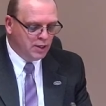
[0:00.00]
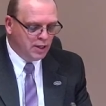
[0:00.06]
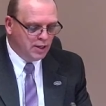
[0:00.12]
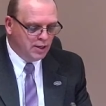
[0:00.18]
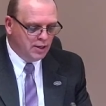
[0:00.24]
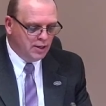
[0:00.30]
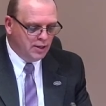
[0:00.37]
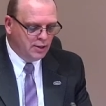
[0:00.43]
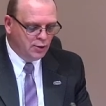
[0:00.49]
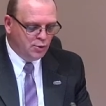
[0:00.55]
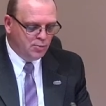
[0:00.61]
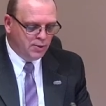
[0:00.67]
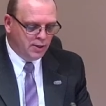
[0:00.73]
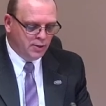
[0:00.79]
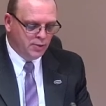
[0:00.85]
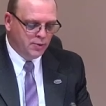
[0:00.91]
the
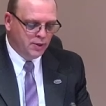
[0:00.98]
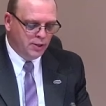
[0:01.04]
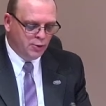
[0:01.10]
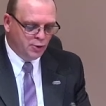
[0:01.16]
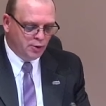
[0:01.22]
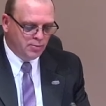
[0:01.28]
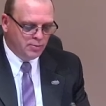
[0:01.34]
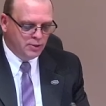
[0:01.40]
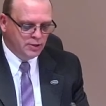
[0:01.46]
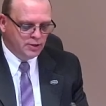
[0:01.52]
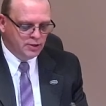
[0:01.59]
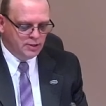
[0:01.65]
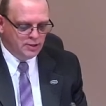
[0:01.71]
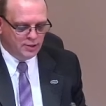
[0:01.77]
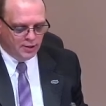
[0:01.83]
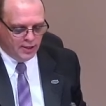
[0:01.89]
annual
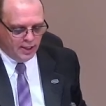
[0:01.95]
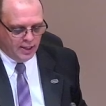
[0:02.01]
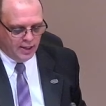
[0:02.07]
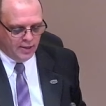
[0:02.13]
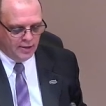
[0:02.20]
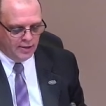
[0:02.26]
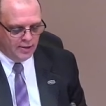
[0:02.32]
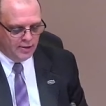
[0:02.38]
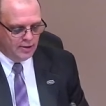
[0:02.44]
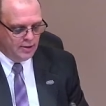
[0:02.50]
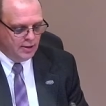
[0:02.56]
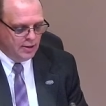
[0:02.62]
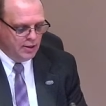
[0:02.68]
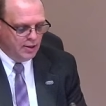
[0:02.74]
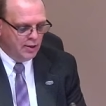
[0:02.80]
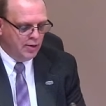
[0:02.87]
parade
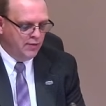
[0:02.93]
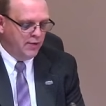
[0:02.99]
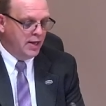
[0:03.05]
of the